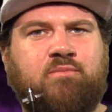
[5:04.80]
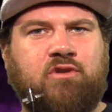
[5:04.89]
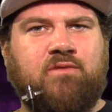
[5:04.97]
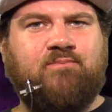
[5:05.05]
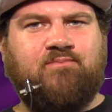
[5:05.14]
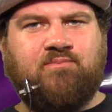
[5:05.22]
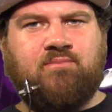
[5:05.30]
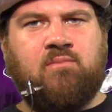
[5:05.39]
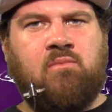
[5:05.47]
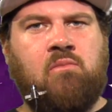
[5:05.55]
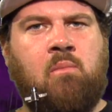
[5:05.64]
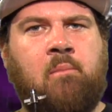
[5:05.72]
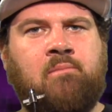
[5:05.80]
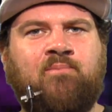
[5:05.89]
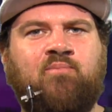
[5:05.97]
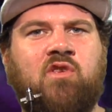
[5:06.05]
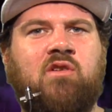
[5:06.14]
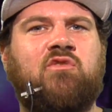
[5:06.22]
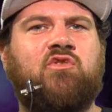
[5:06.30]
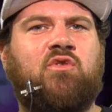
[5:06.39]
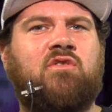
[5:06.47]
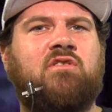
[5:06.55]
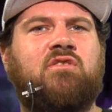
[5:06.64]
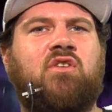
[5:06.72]
but it'll
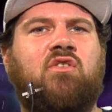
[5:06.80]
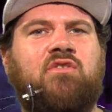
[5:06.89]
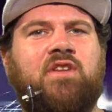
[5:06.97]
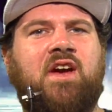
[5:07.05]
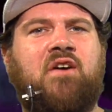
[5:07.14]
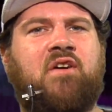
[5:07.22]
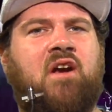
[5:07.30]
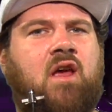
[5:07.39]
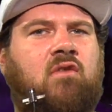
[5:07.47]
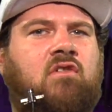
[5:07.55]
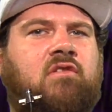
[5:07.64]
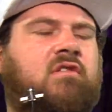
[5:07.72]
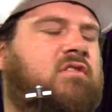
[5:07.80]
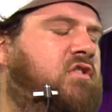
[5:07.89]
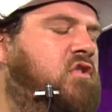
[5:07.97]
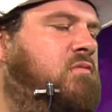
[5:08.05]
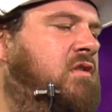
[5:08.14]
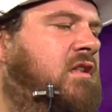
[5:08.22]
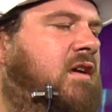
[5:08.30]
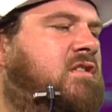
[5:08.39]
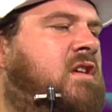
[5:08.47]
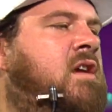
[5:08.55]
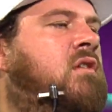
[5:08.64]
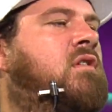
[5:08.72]
sort of dull down on everything, so you'll be less
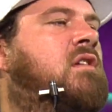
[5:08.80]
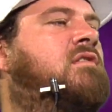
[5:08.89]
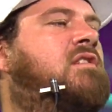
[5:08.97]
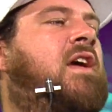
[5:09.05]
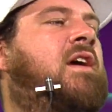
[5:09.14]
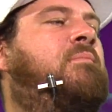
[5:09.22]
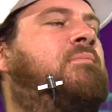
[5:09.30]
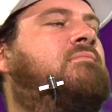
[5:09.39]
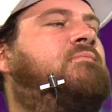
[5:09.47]
angry and sad.